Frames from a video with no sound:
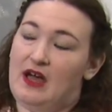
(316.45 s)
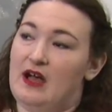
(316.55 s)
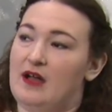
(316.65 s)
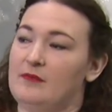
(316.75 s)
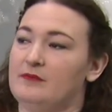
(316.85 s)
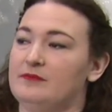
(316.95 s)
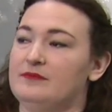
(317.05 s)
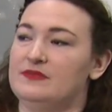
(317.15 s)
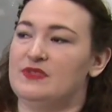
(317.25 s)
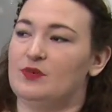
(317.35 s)

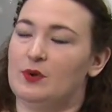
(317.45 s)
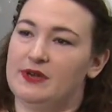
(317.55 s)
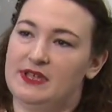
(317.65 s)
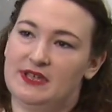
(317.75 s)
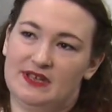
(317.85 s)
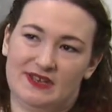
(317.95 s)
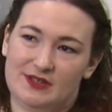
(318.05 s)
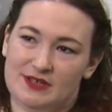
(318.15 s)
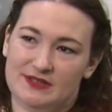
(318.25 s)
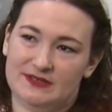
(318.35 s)
The working
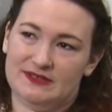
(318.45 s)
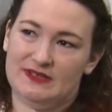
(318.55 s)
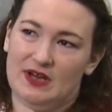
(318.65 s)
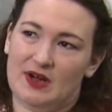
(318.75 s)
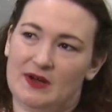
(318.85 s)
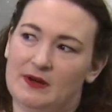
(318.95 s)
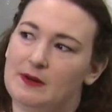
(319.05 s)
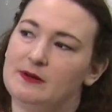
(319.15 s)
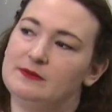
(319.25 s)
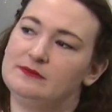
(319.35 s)
conditions are